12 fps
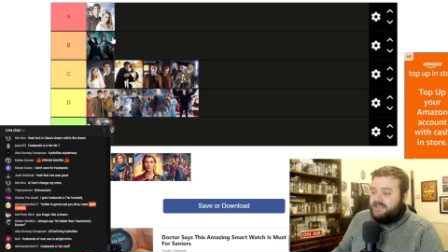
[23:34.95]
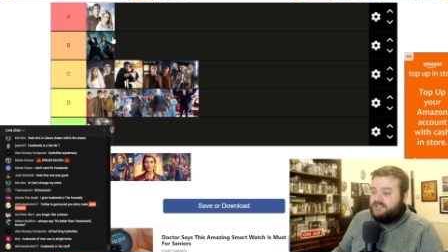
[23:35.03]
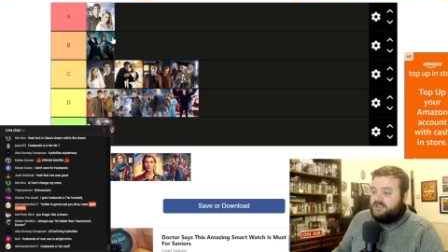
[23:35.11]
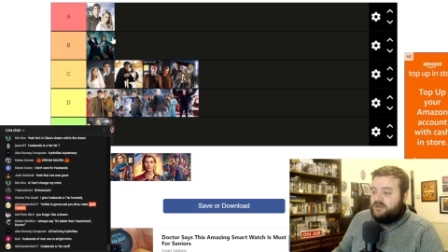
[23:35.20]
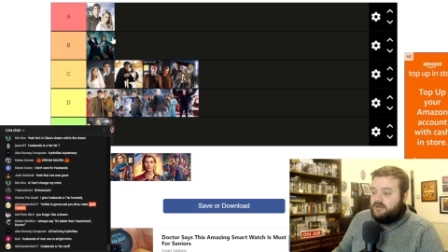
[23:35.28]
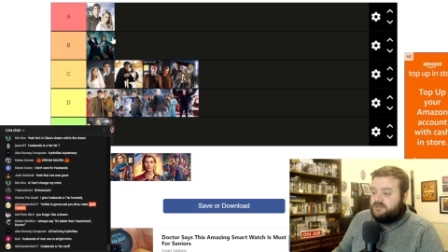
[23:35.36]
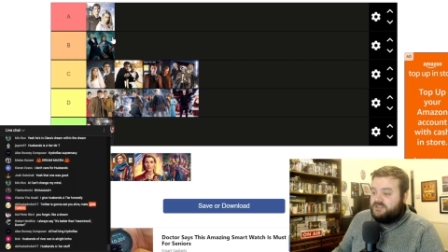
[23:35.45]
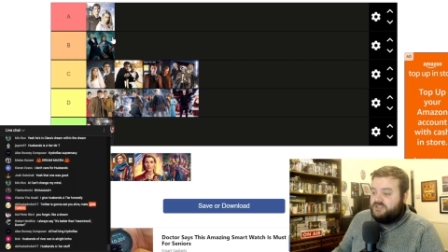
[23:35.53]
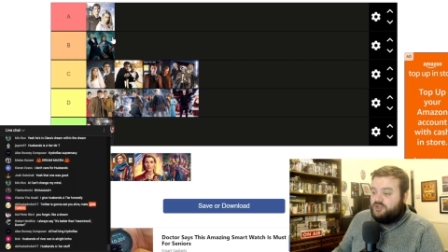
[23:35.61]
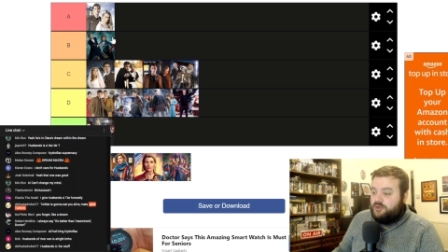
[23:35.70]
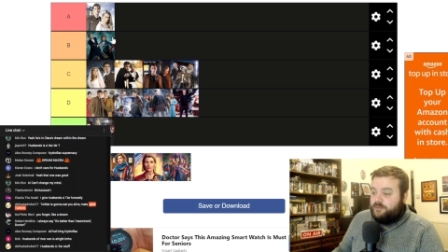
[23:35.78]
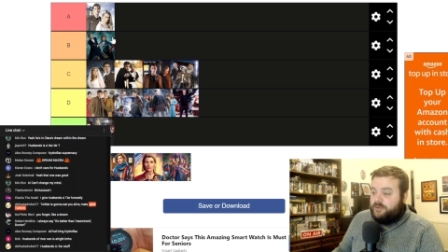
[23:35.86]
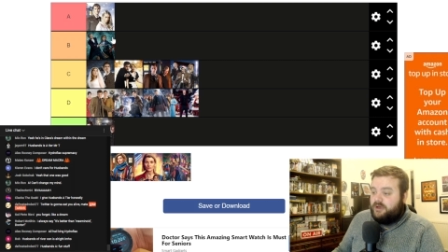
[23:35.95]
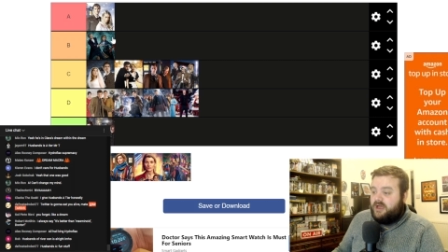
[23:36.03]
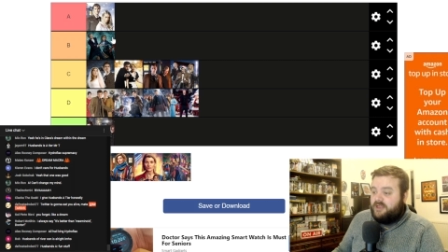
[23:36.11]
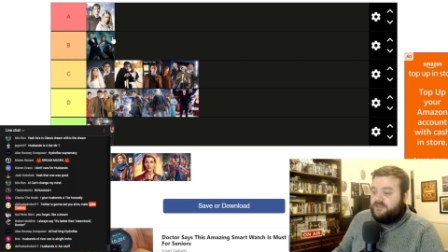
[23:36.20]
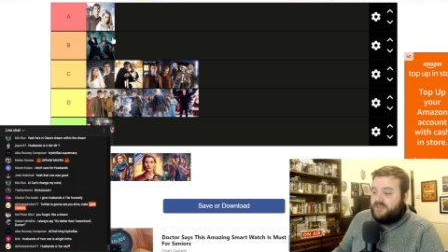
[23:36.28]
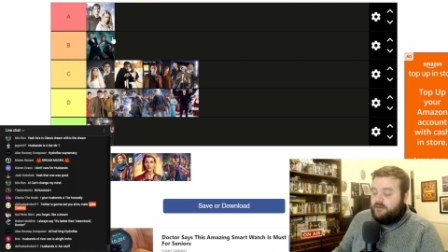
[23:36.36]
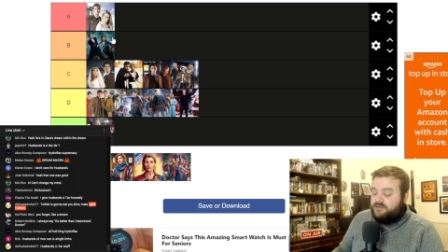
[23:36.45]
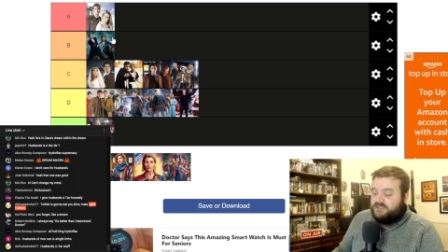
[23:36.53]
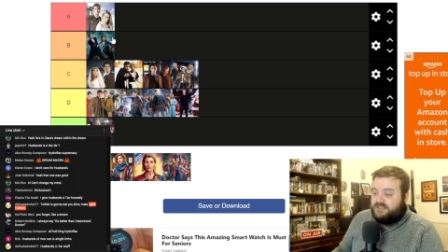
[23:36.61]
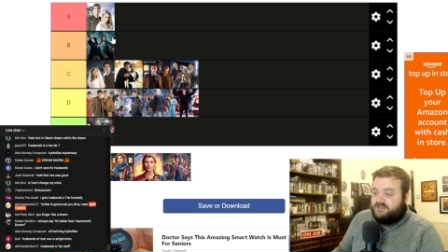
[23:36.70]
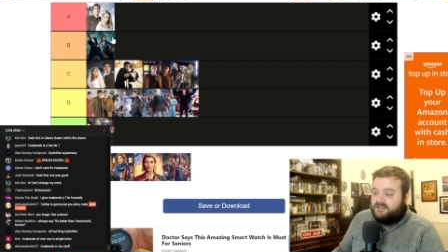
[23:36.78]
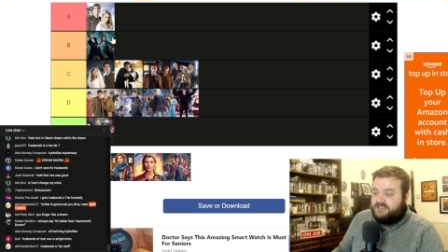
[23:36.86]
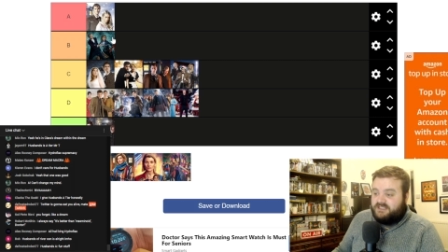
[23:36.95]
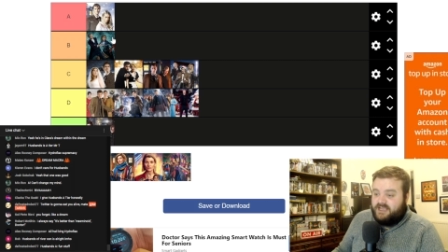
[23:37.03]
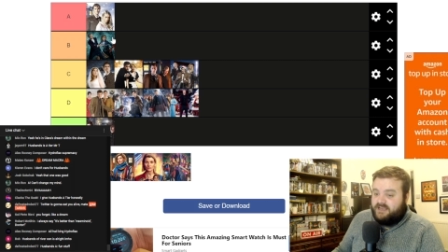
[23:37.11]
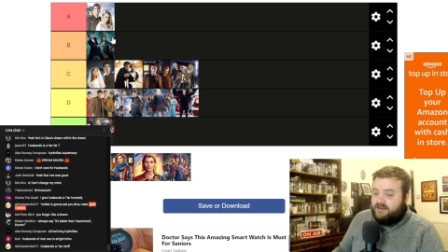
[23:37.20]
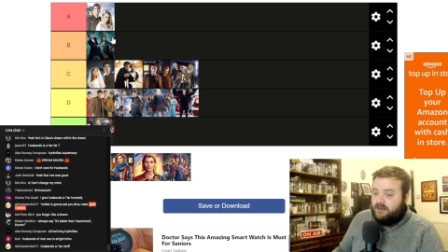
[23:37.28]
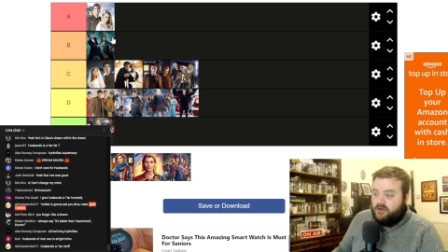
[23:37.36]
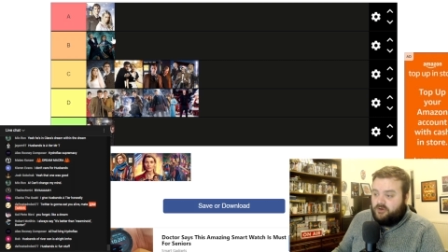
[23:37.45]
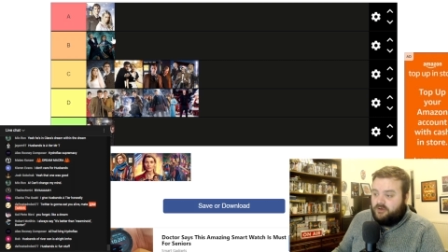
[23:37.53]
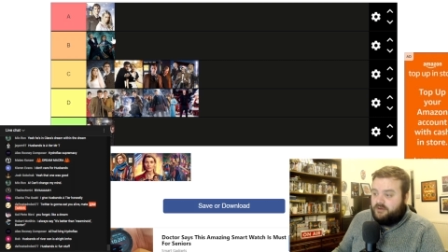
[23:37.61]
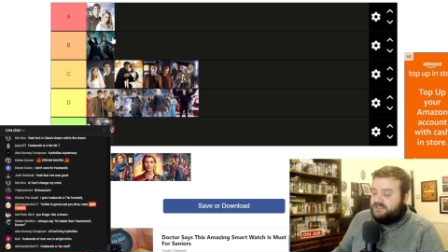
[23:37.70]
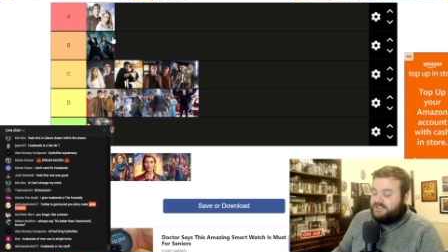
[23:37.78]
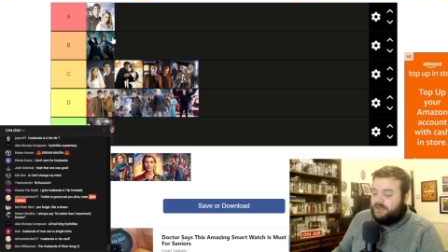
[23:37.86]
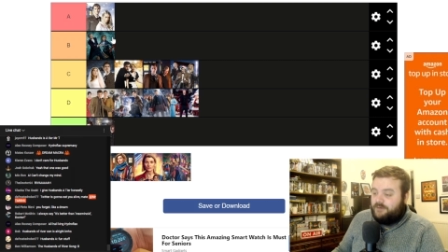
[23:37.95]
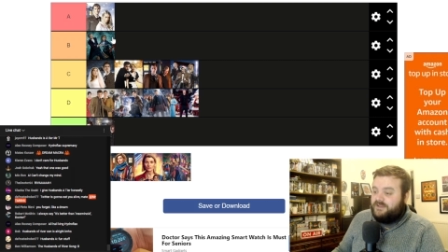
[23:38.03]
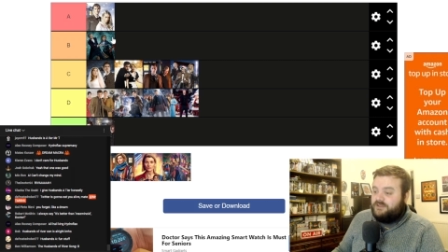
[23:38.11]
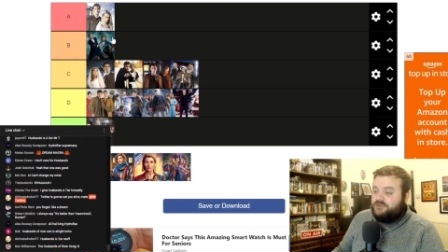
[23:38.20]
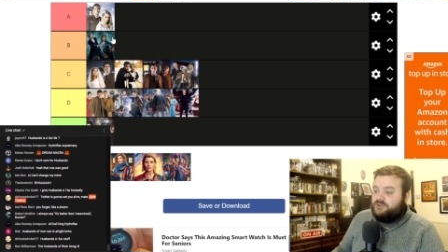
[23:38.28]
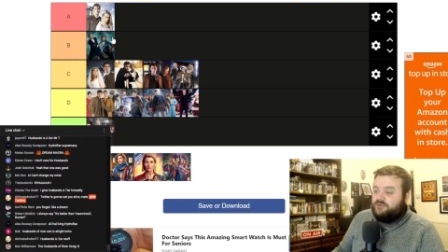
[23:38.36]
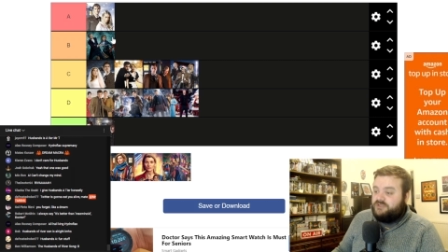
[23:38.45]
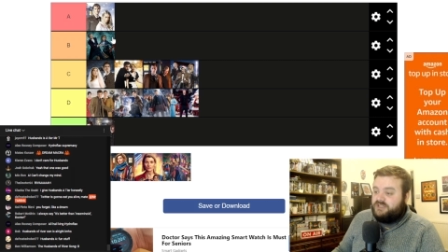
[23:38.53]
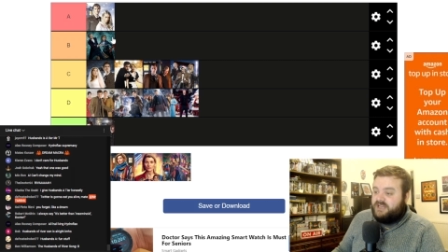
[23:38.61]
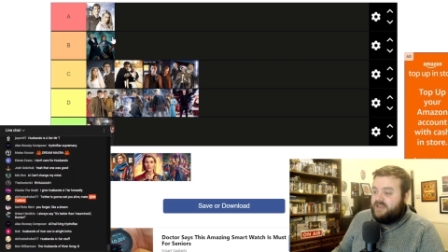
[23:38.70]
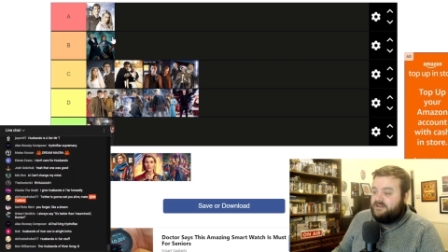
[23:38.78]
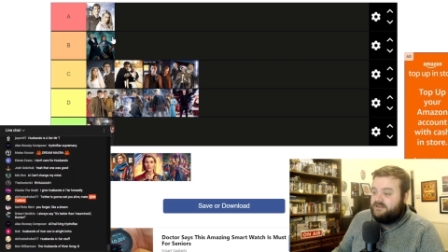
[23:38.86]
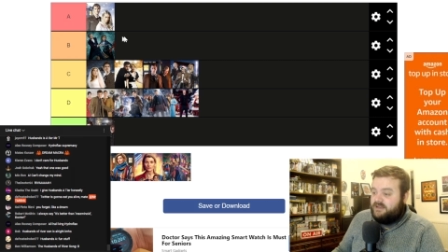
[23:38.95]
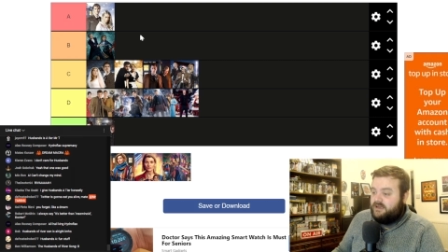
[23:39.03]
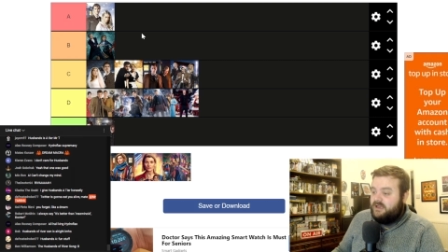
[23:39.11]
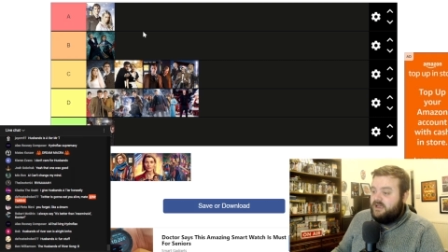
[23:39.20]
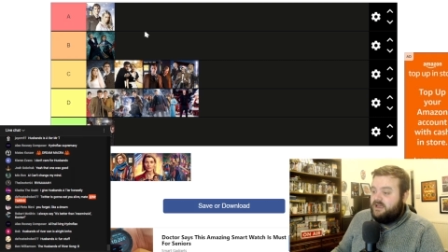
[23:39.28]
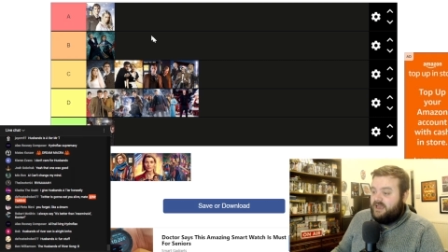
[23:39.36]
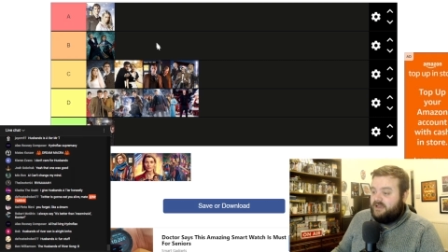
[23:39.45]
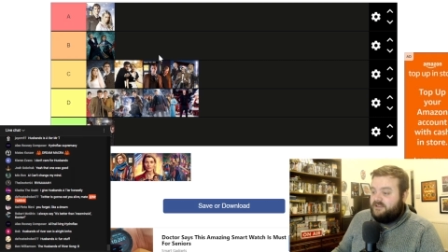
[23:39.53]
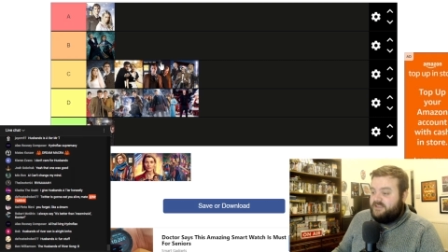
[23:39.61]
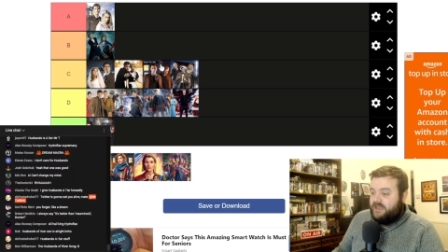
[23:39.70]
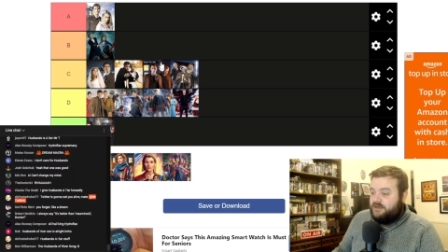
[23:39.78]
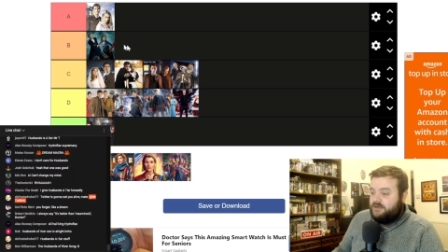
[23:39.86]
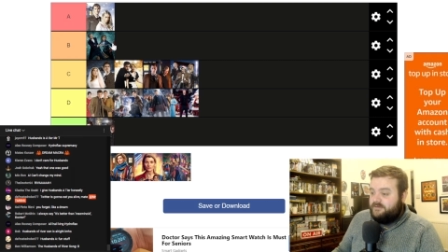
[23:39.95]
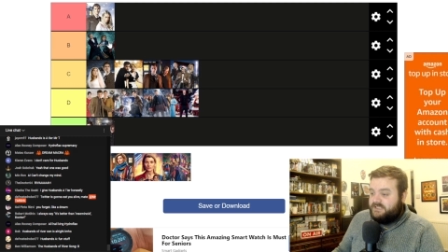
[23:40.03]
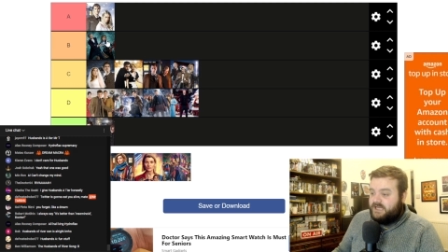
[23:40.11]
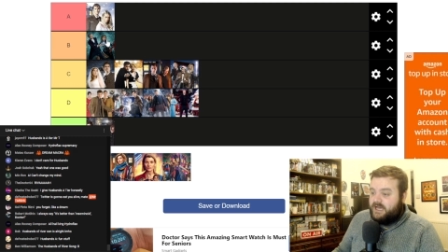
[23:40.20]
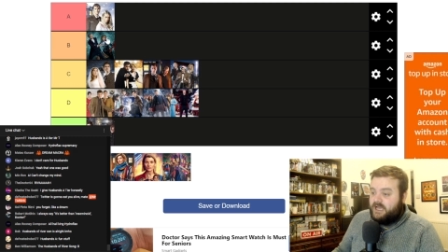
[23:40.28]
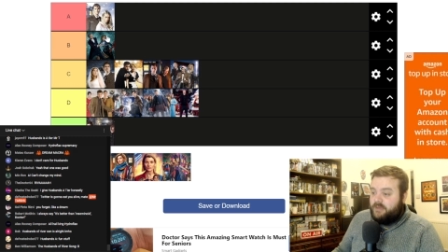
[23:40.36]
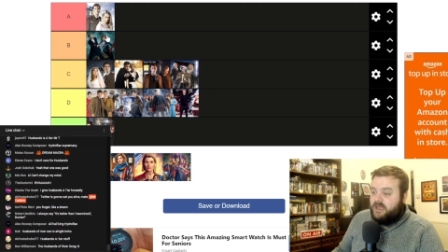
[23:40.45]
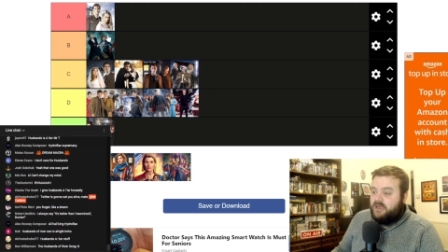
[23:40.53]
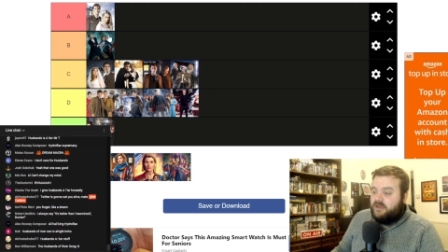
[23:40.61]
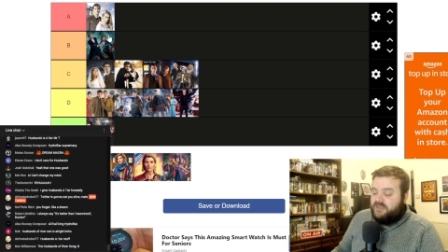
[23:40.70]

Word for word: It's not super a thousand scene long self indulgent ending like the end of time.